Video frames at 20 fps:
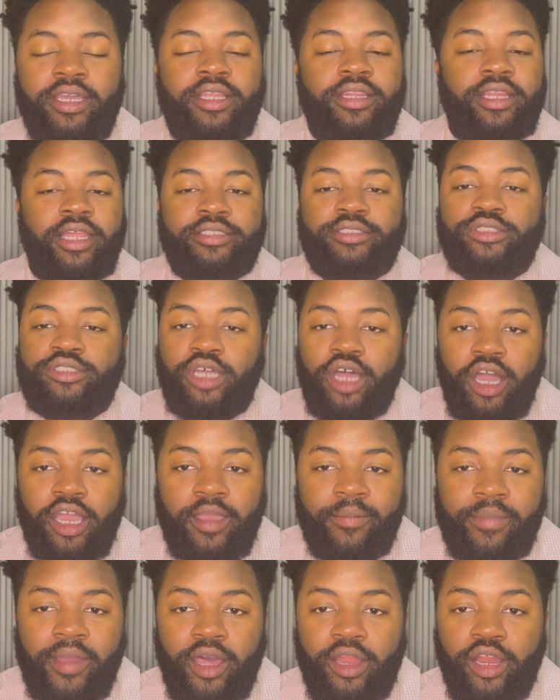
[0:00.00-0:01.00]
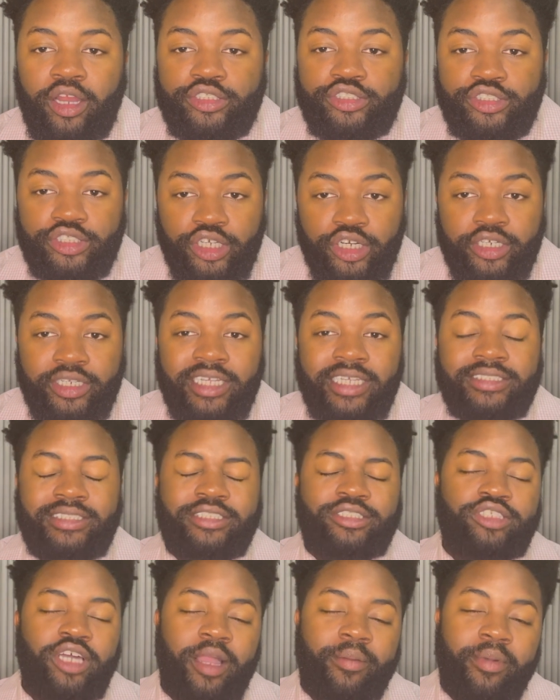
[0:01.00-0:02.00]
Let's talk about our journeys.
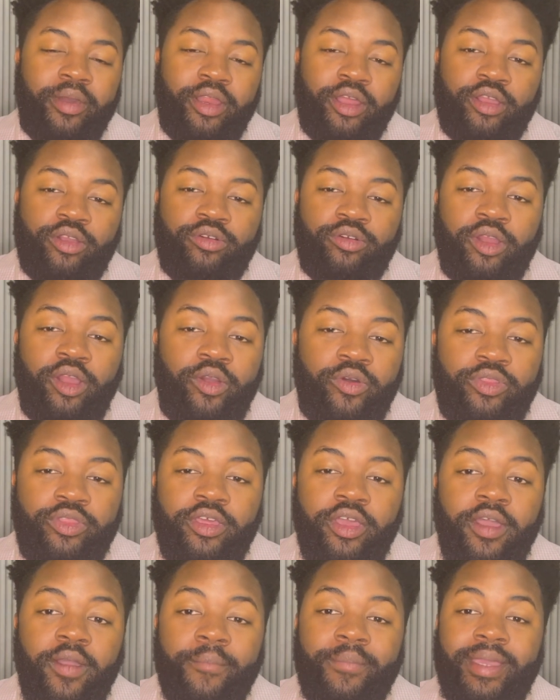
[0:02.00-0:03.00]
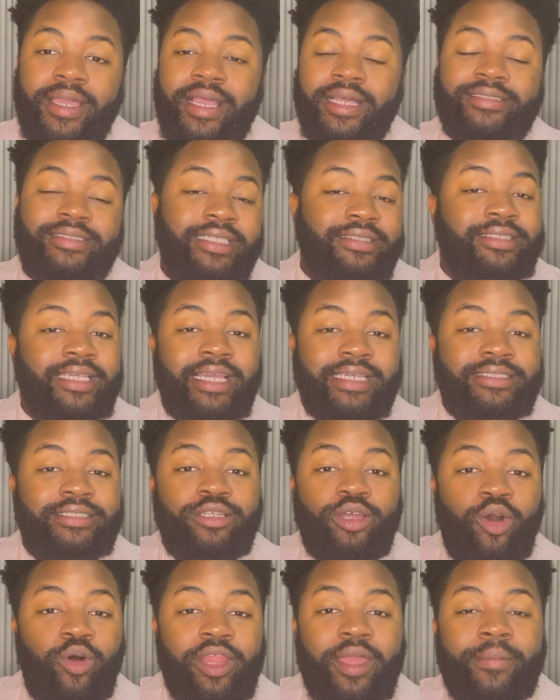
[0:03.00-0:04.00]
Let's talk about our growth, because this isn't
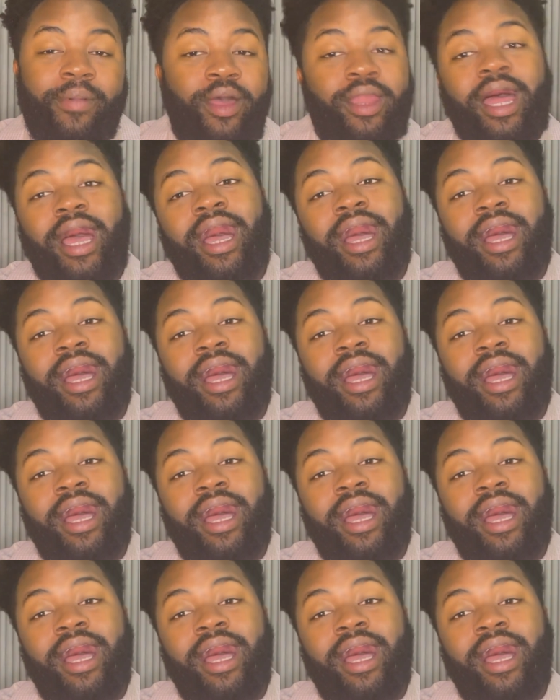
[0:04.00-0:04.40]
only about